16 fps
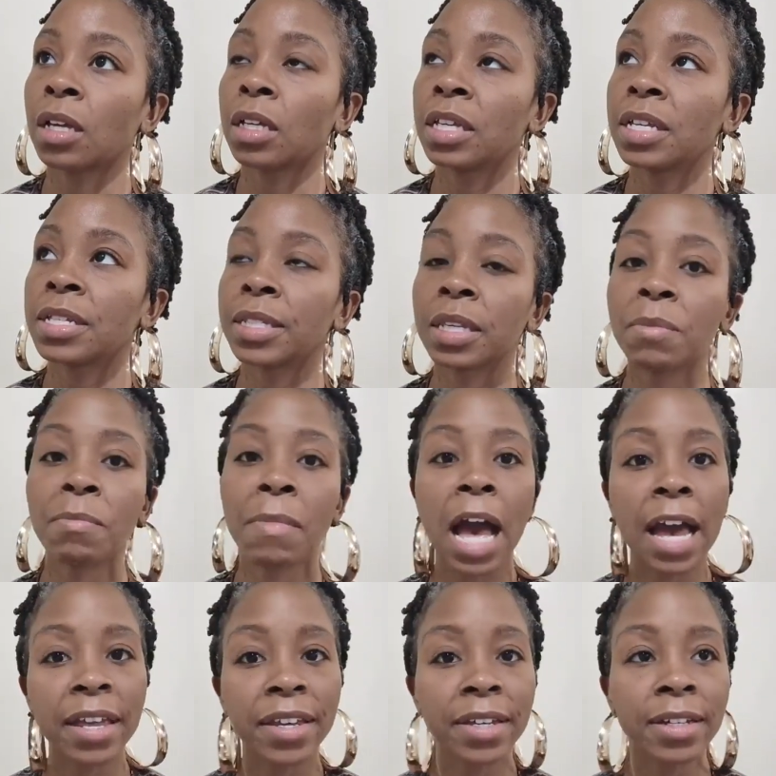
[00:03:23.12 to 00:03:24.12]
is it
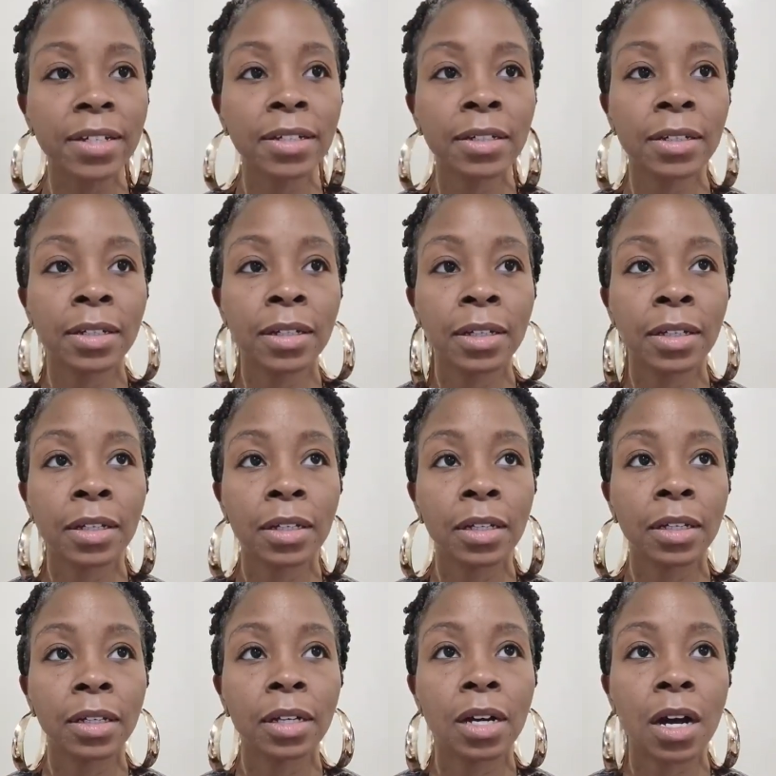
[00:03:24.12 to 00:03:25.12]
Maya?
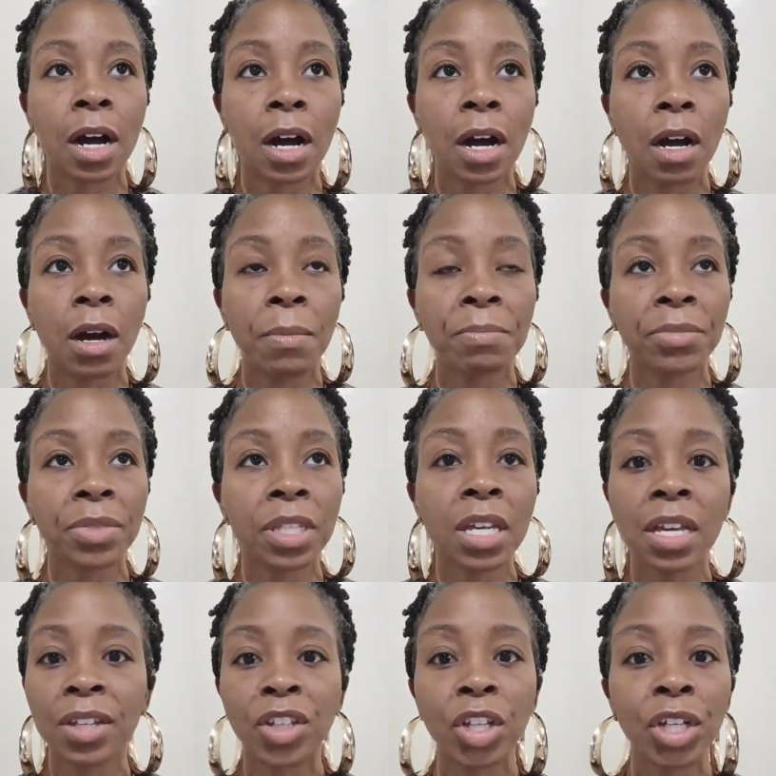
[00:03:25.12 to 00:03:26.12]
Um,
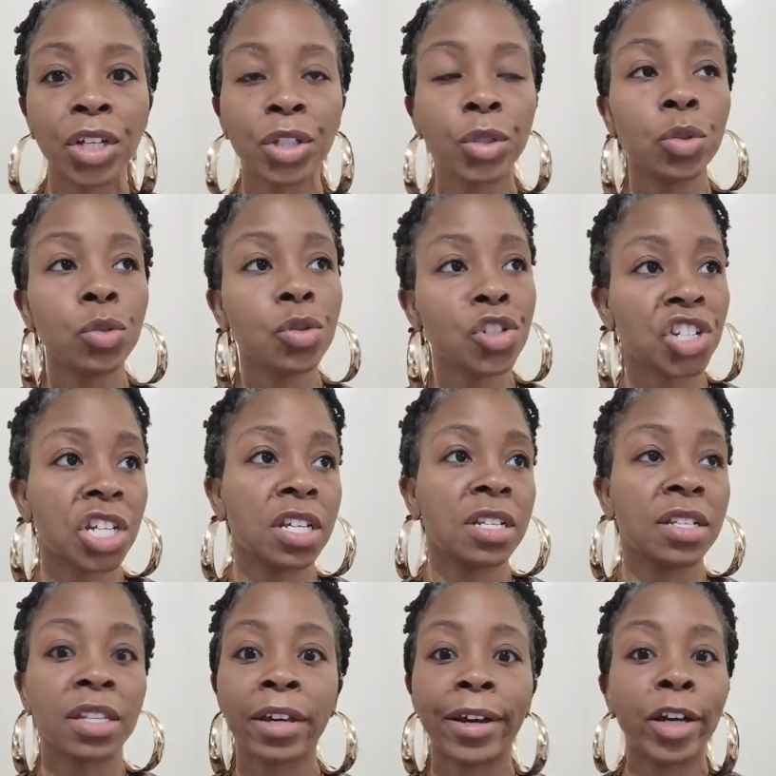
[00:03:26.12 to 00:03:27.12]
yeah, the
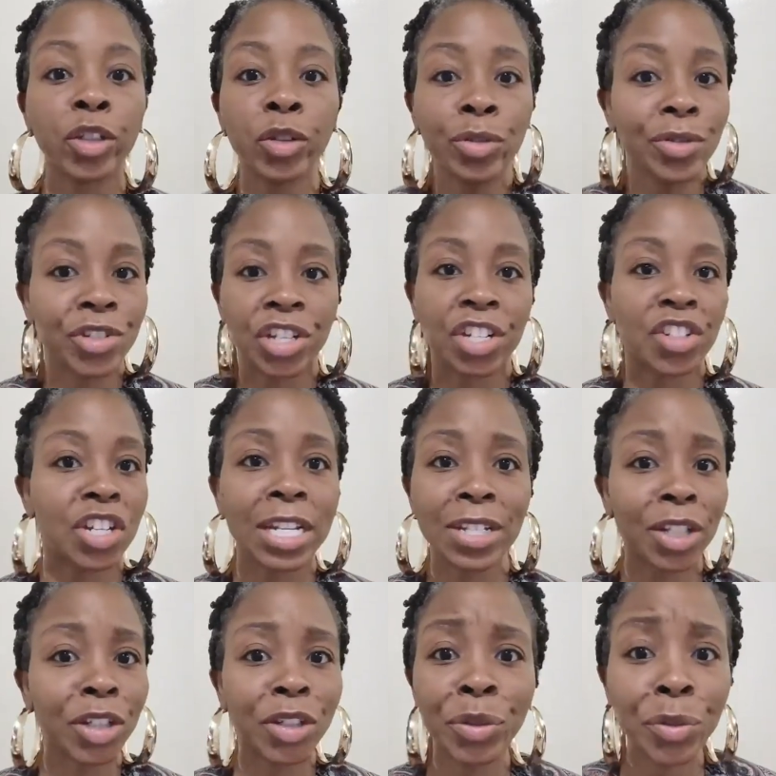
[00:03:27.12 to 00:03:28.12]
illusion, the illusion, just
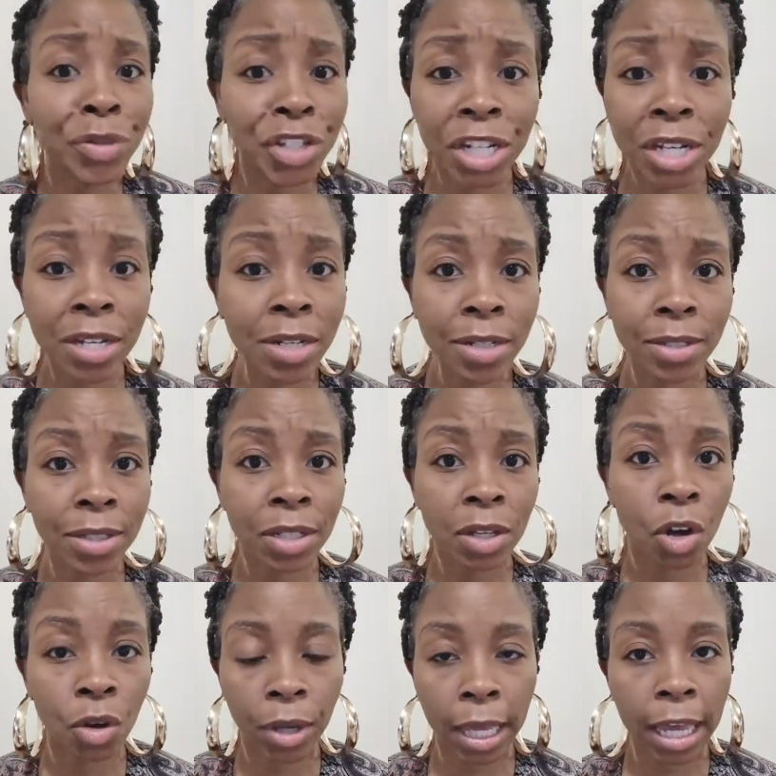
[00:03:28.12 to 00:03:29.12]
illusions,
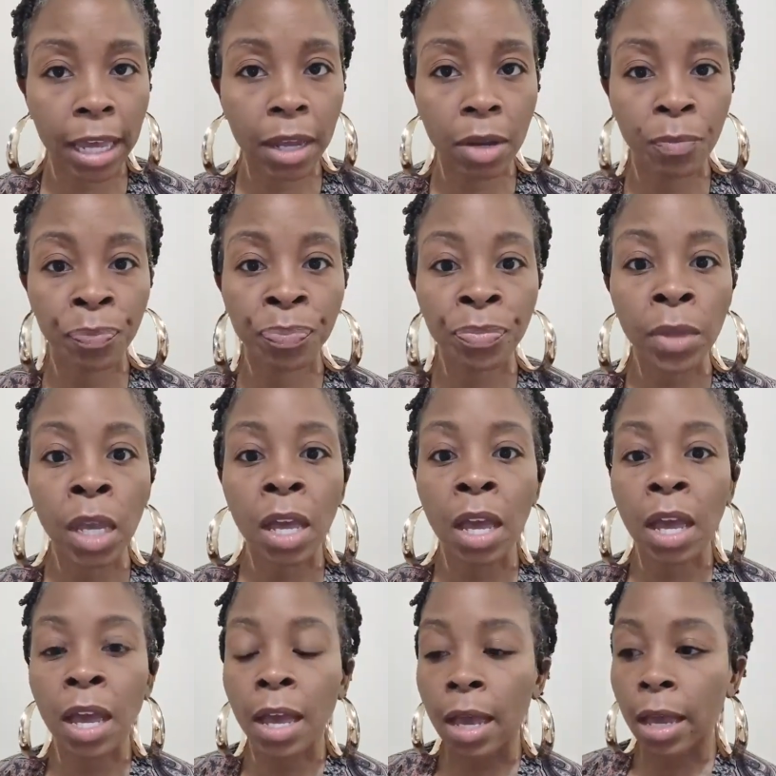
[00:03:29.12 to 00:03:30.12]
okay?
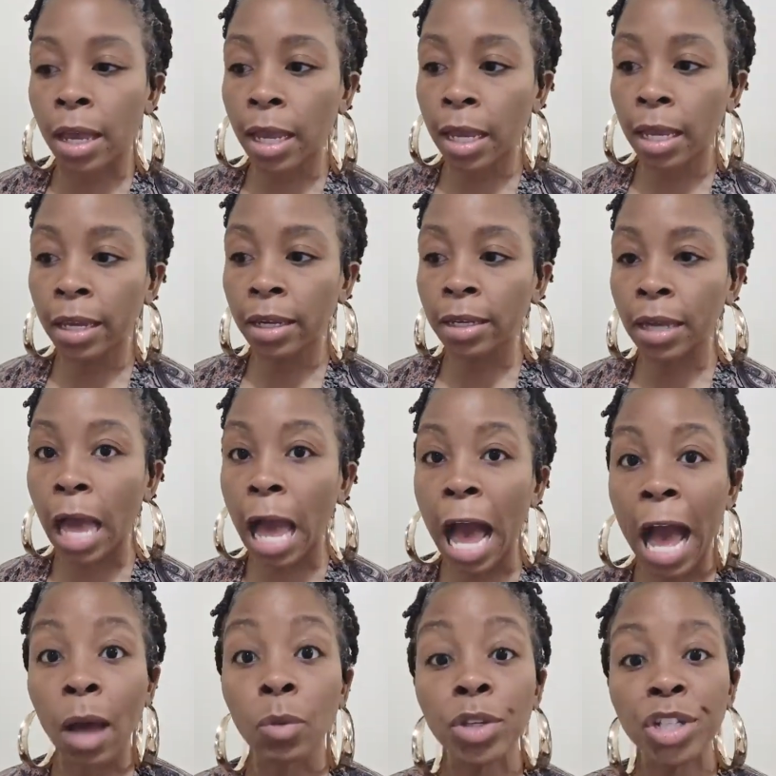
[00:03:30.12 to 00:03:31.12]
And
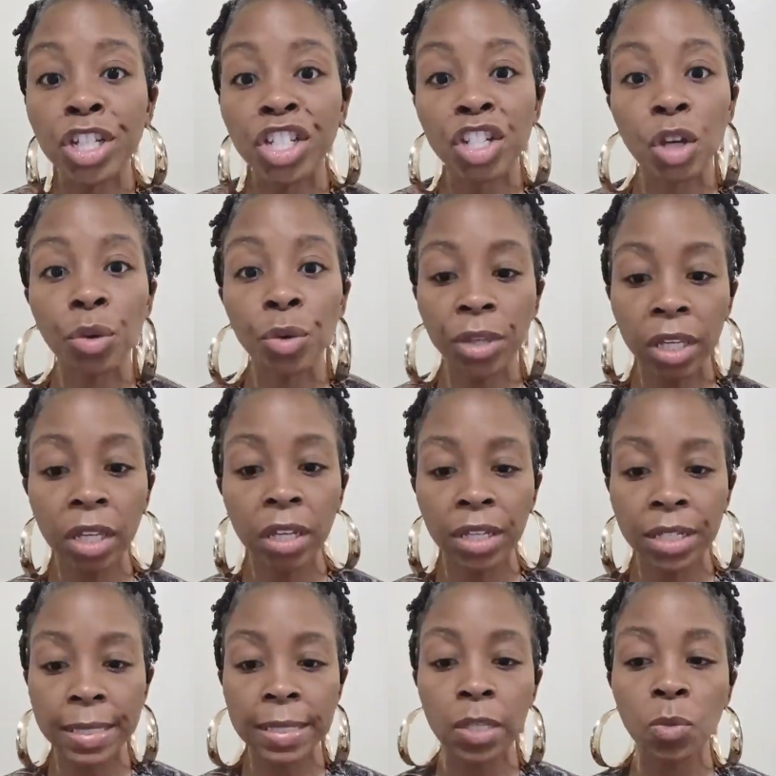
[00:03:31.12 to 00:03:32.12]
I was so
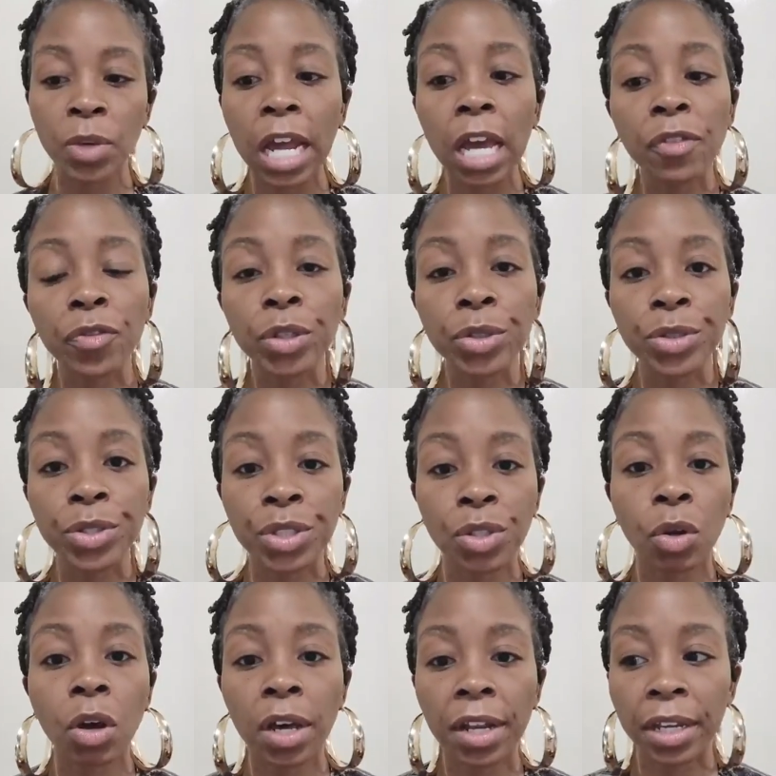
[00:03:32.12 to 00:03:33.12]
eager. See, when I first
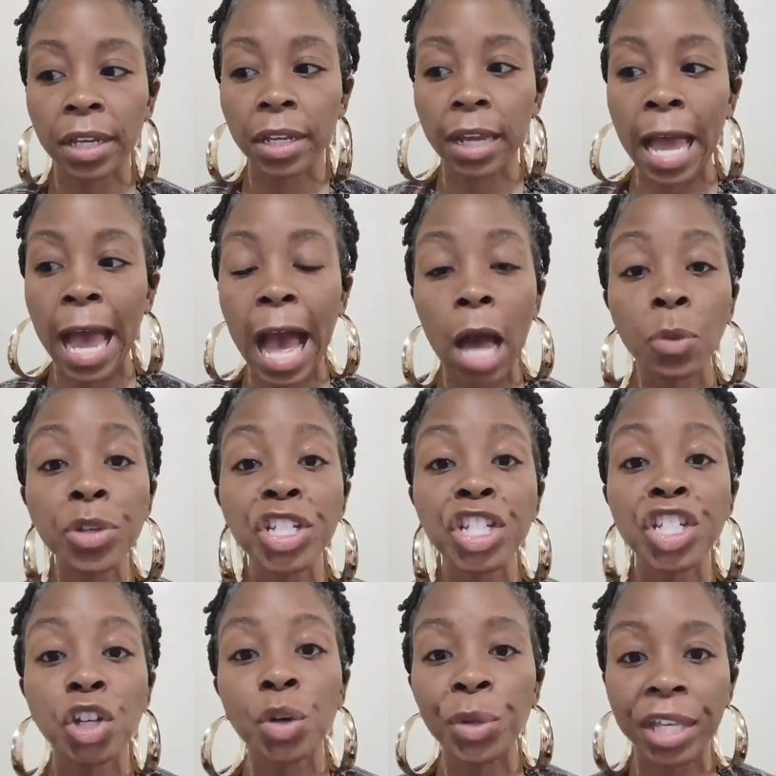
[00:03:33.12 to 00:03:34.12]
started, I was
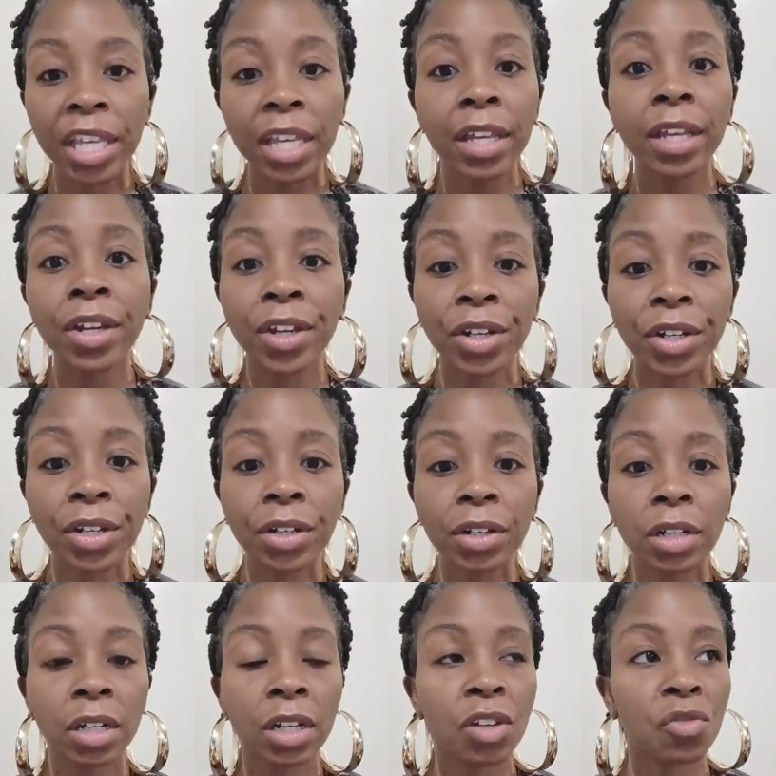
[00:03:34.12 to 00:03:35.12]
so
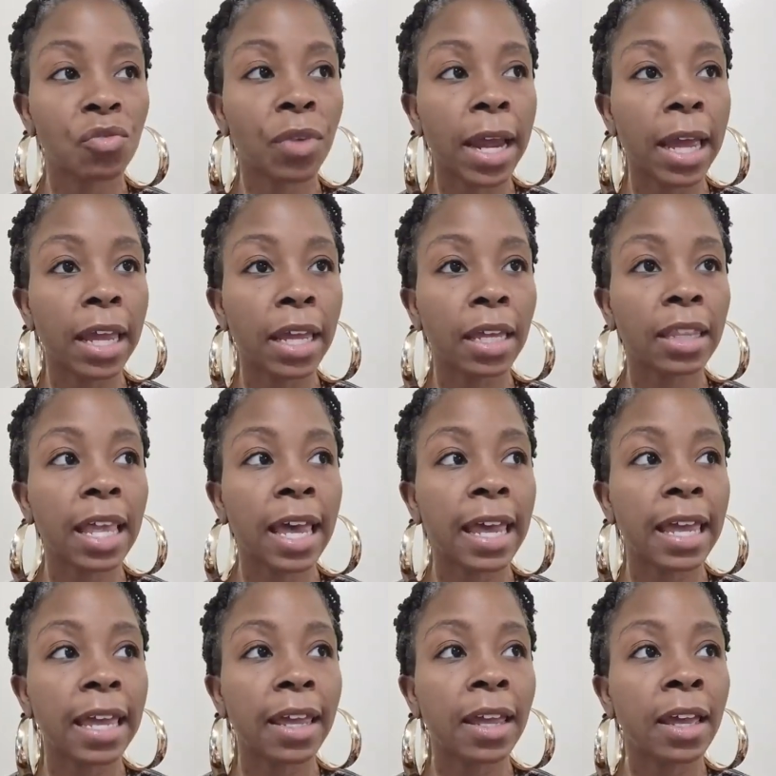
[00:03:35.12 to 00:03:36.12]
eager, right?
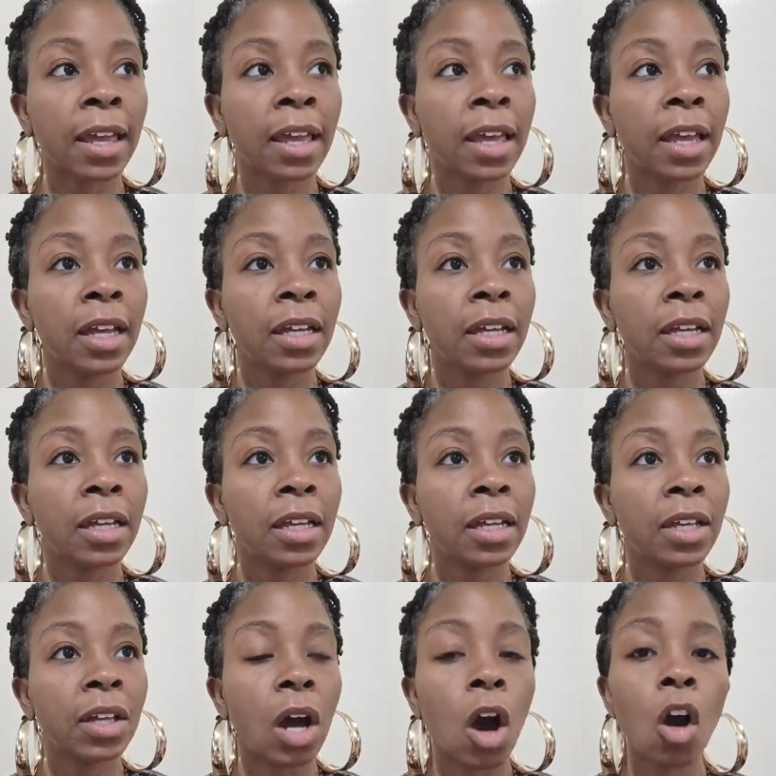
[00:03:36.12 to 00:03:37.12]
Like
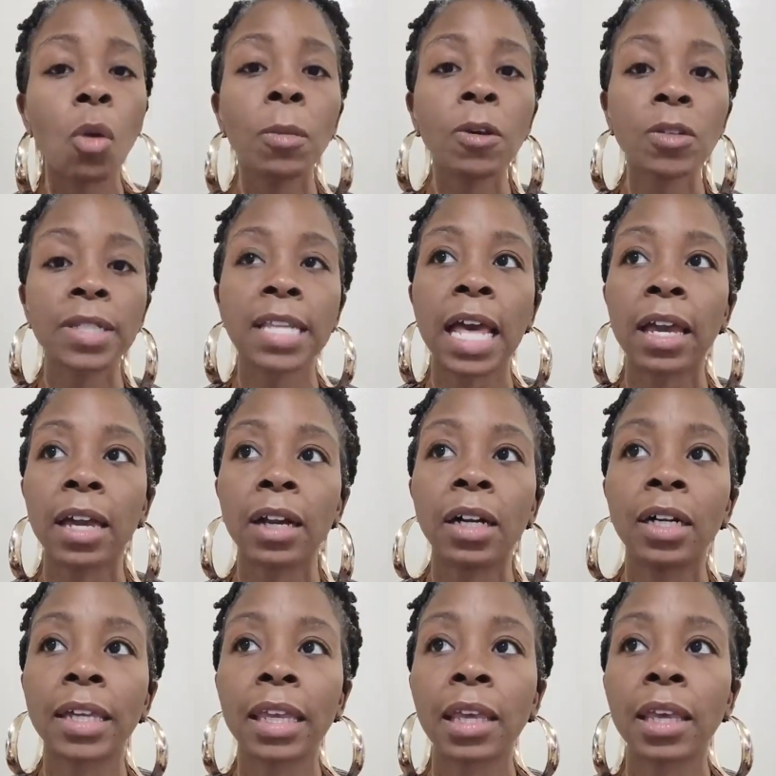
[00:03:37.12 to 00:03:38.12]
almost like
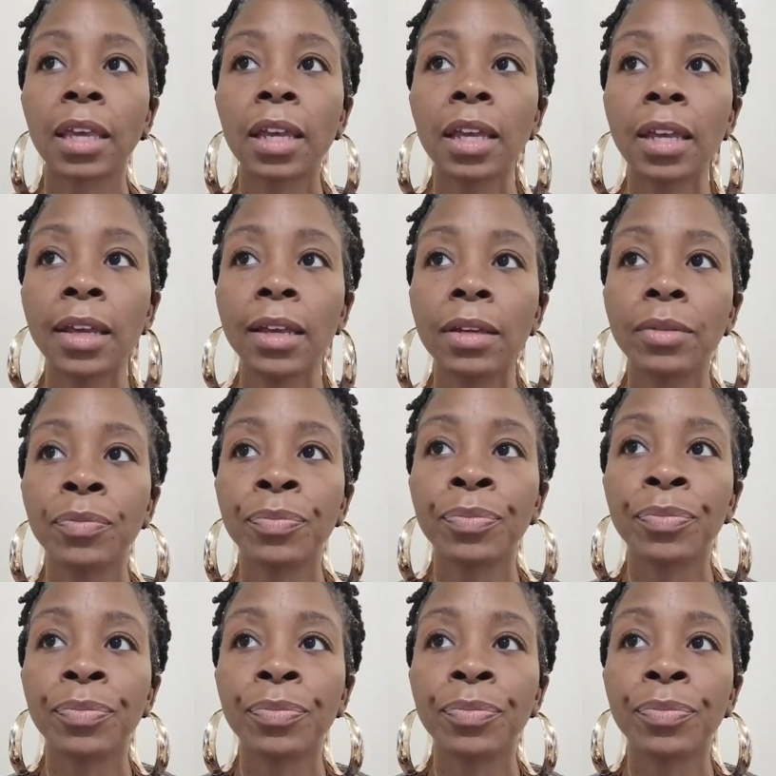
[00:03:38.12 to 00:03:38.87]
a kid